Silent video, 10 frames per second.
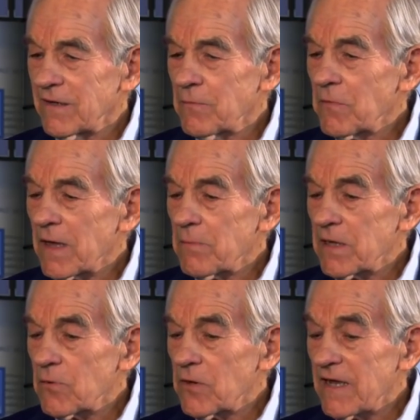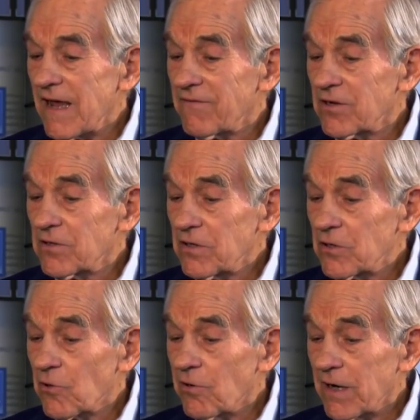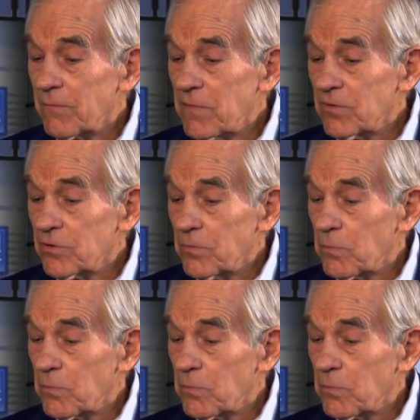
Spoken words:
and maybe we have a growing middle